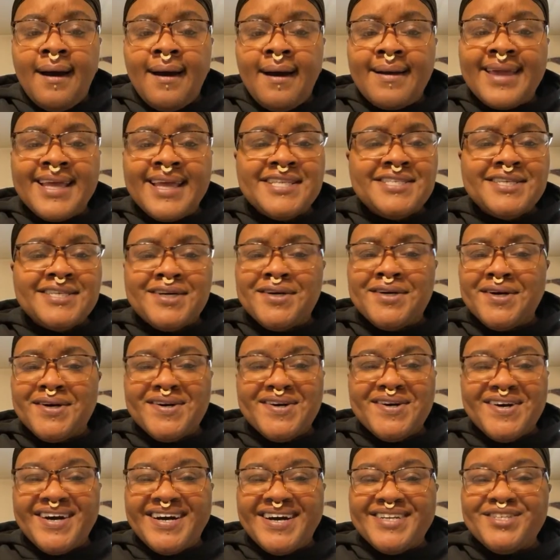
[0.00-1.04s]
get your
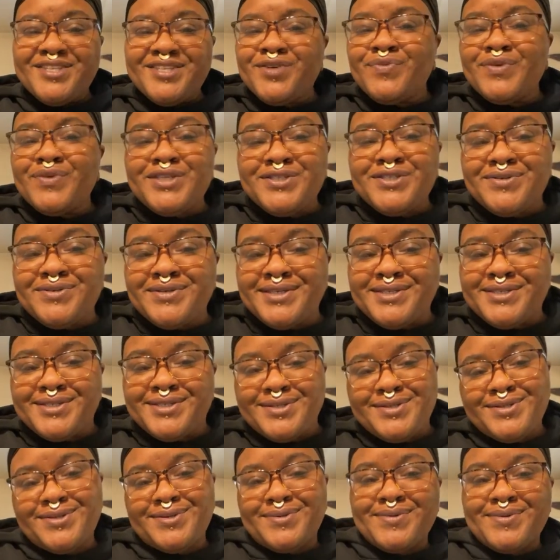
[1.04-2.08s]
cook on, do what you need
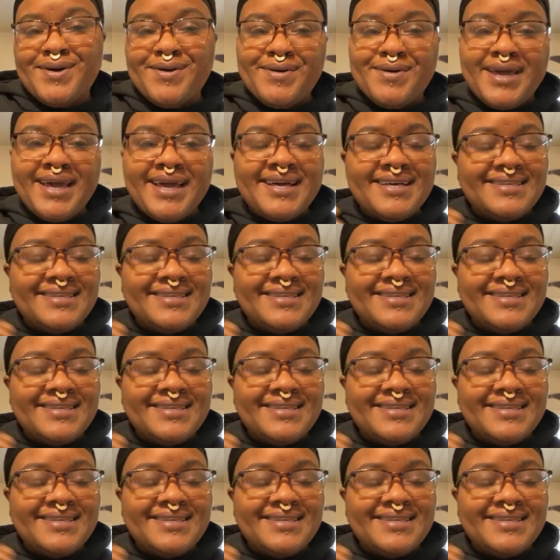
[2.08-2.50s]
to do, okay?